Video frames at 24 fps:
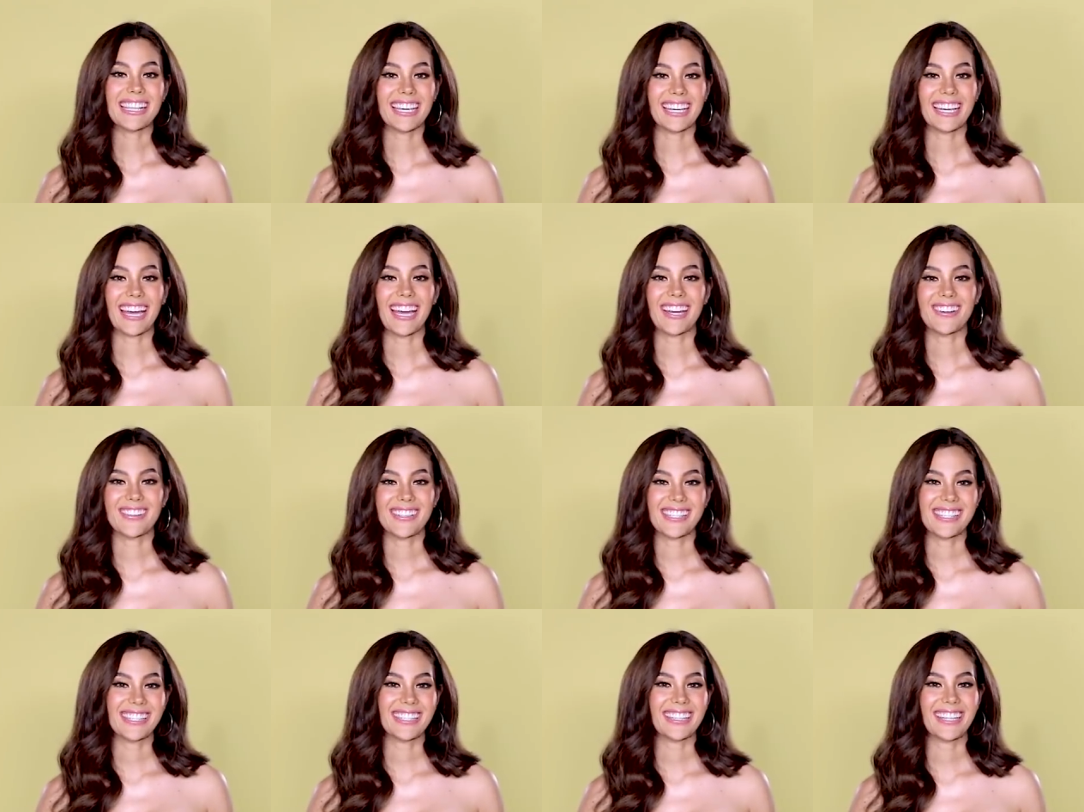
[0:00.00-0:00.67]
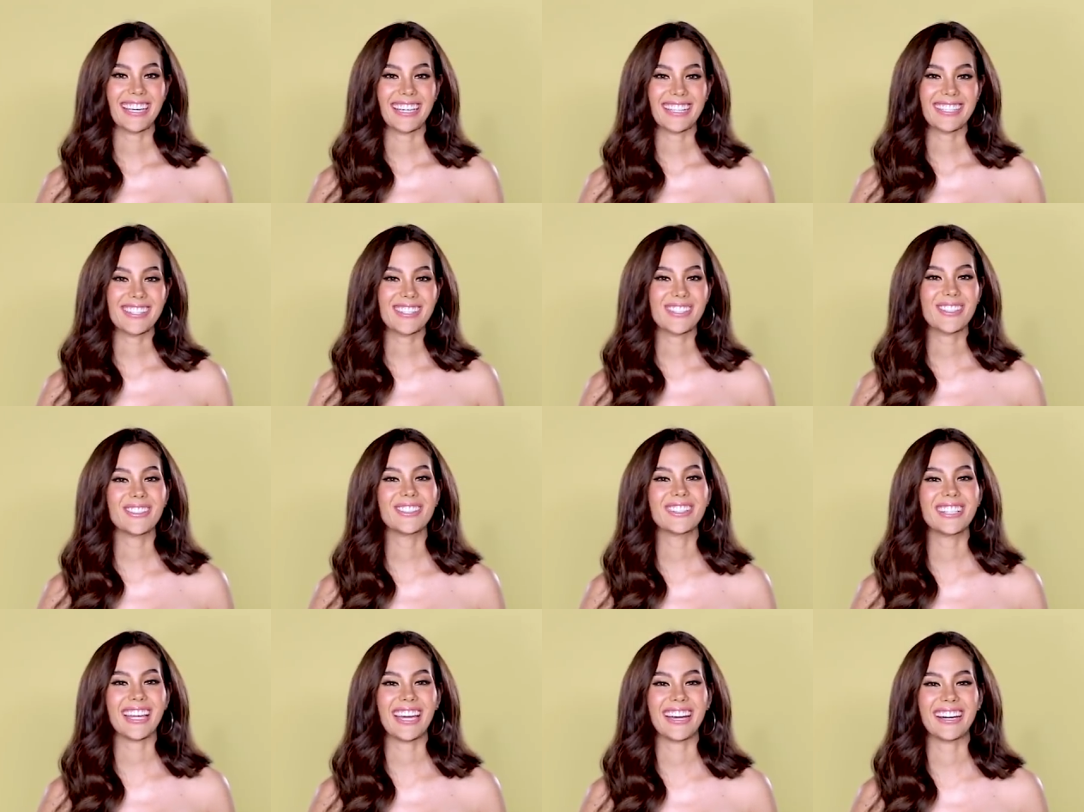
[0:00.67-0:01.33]
Like I was in like
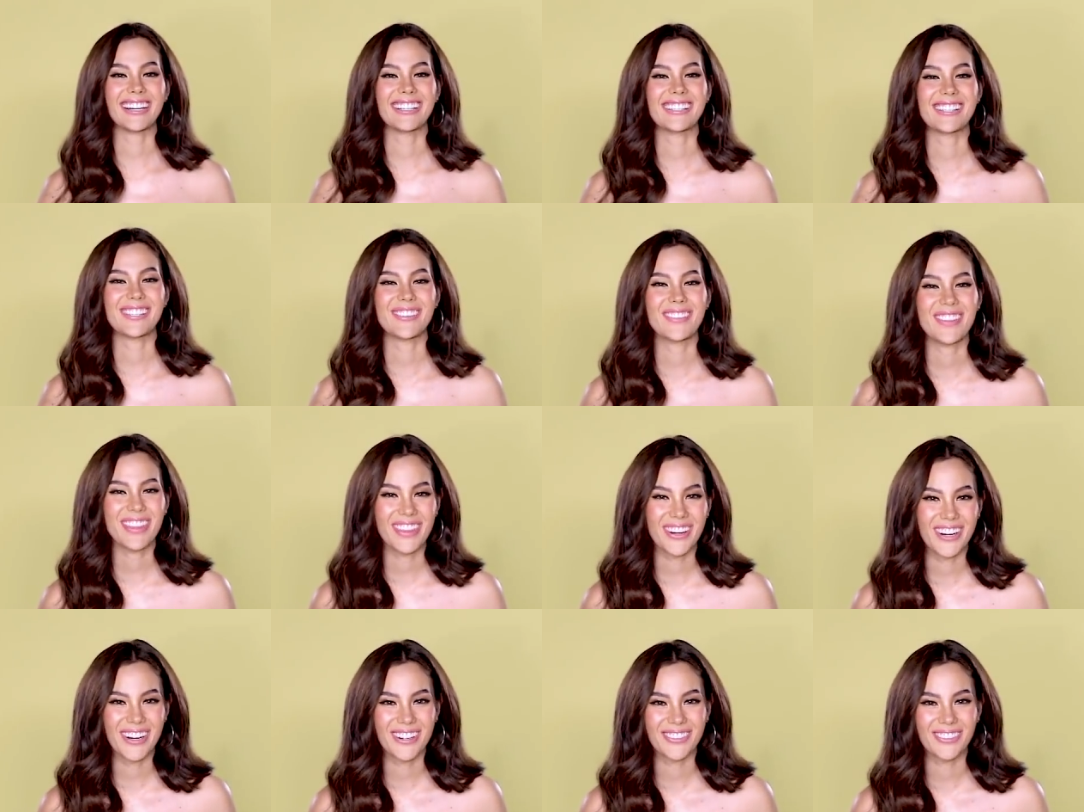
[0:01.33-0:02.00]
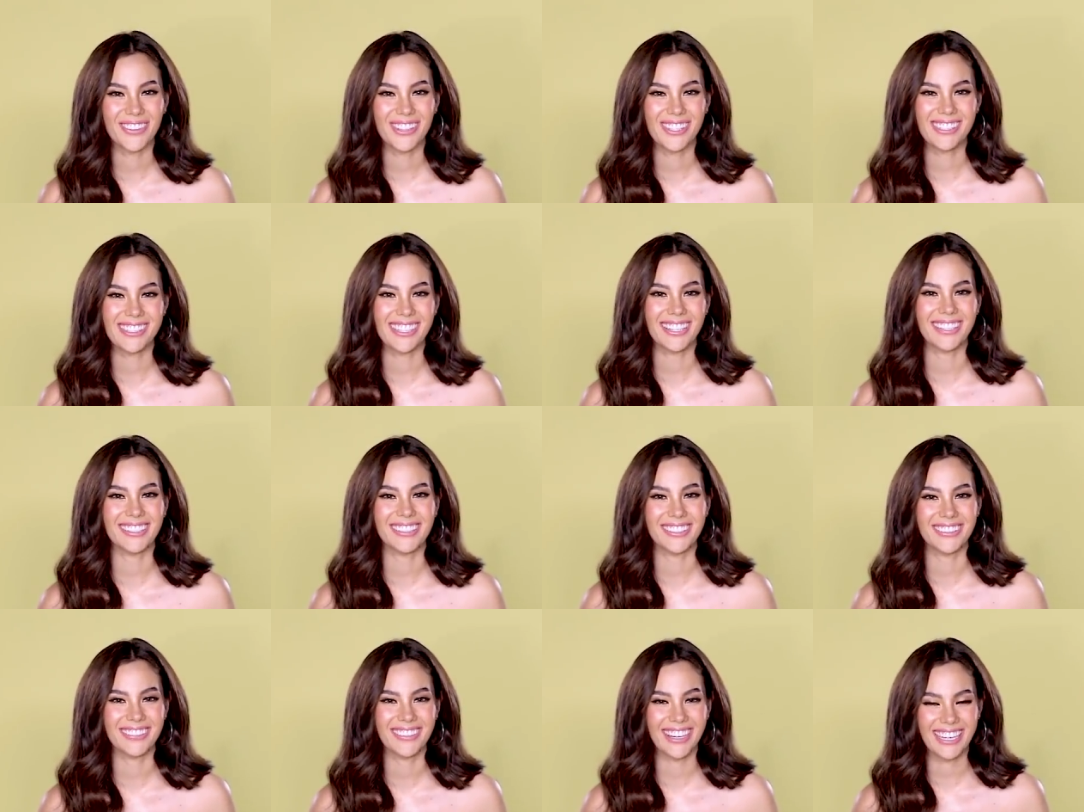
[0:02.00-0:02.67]
2 layers of thermals
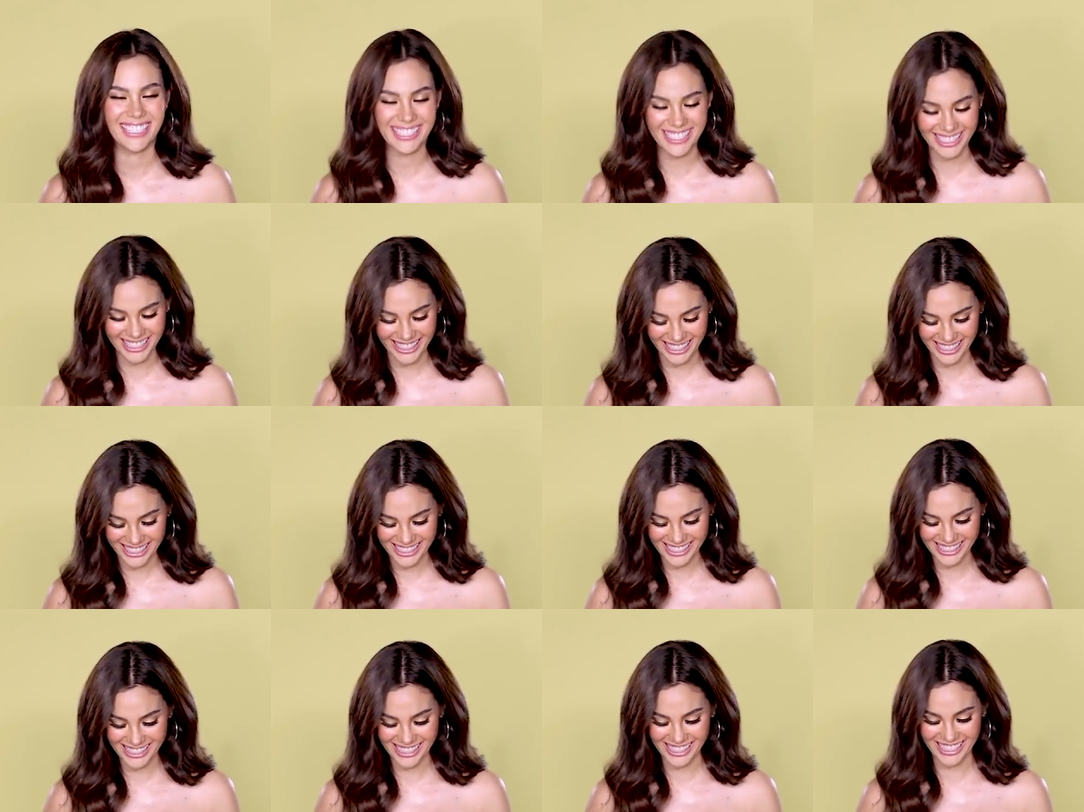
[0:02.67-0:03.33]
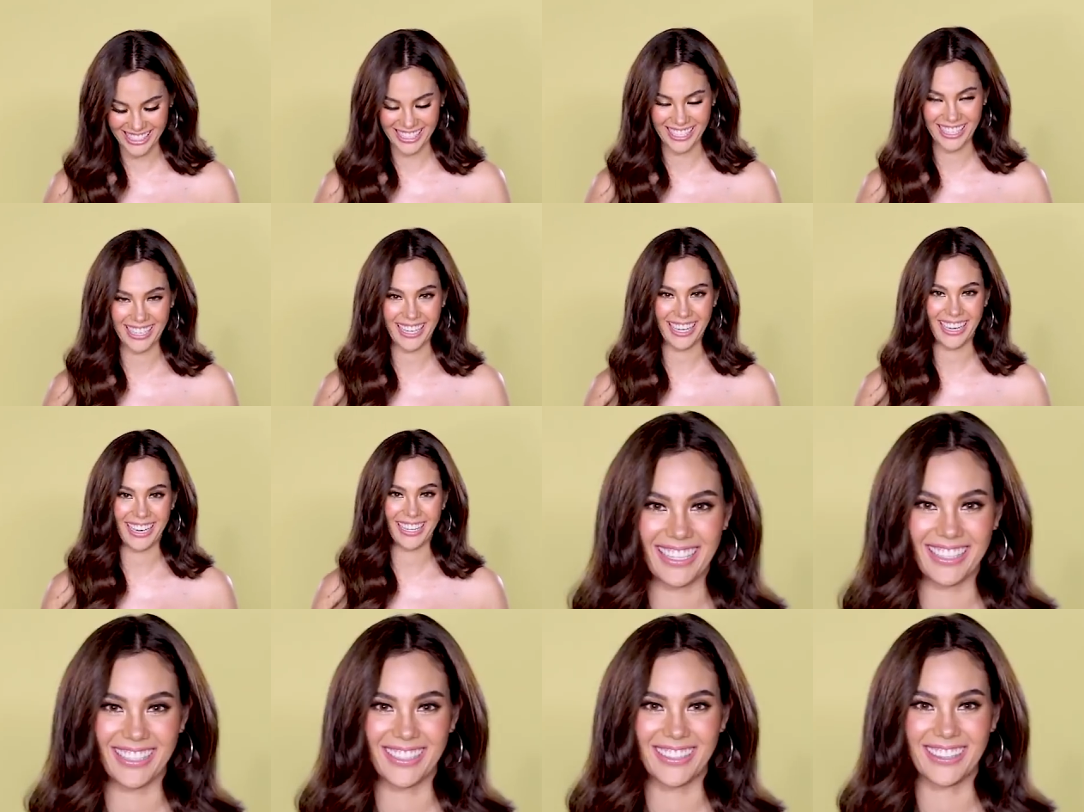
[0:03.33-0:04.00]
under my jeans, and then I
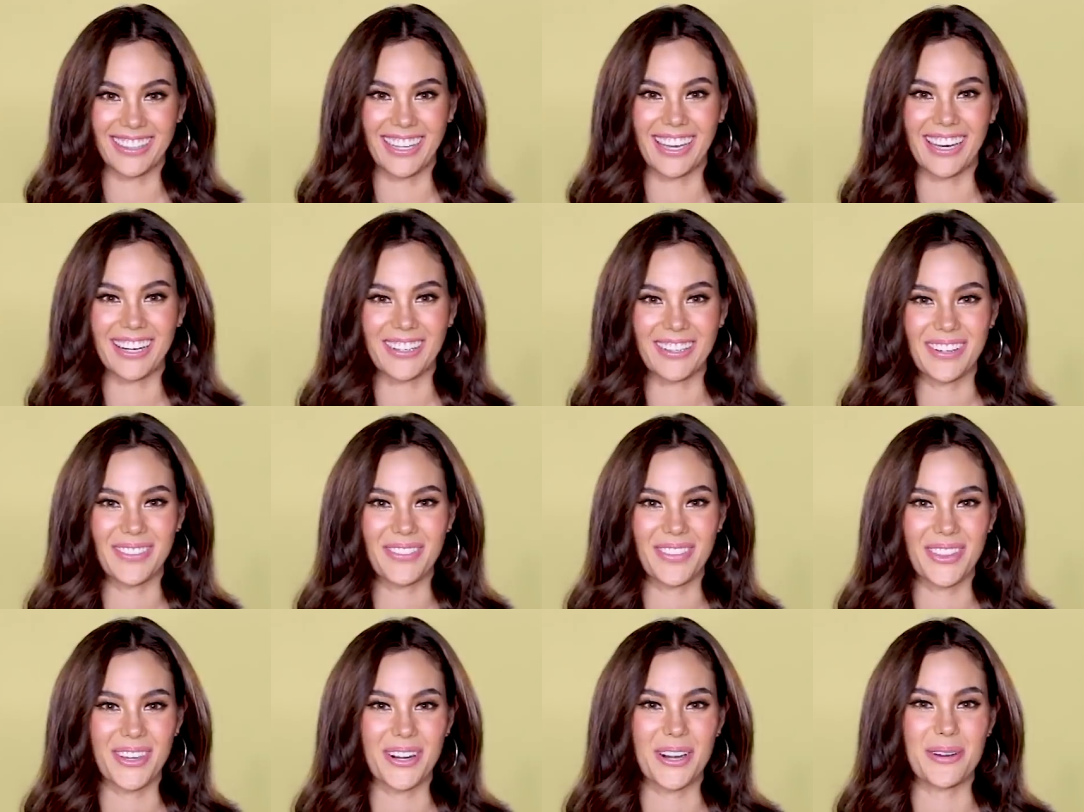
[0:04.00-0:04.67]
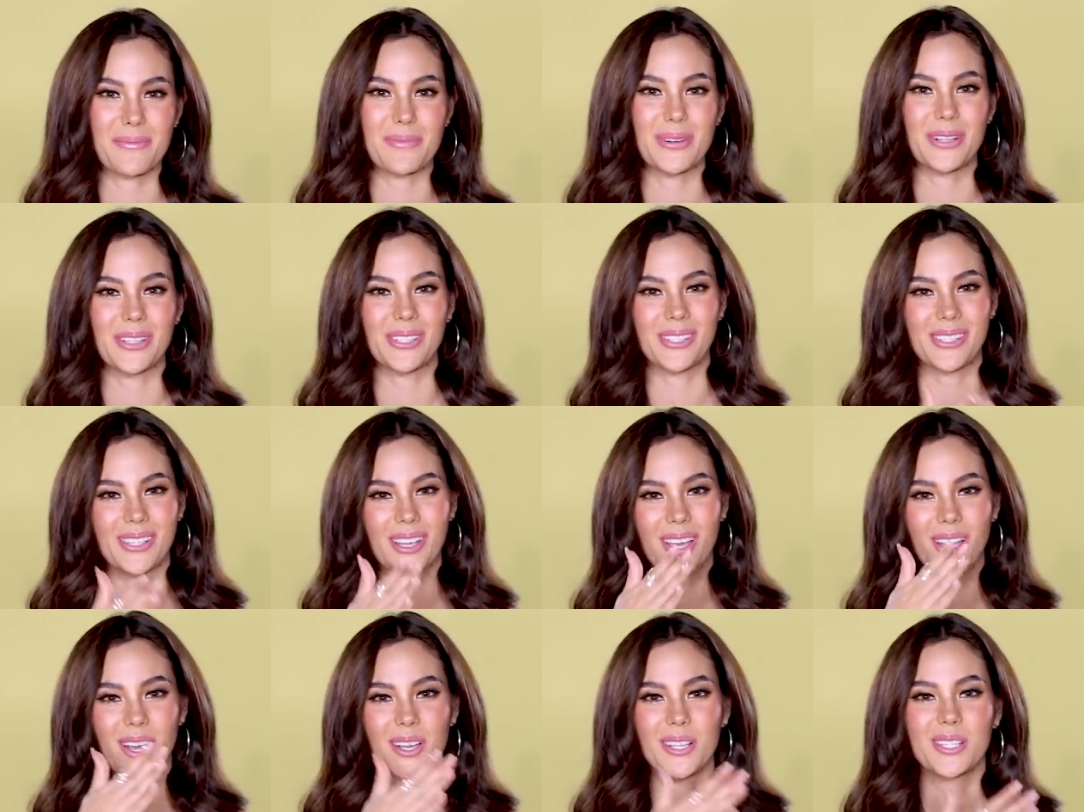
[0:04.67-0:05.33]
had a layer of thermals,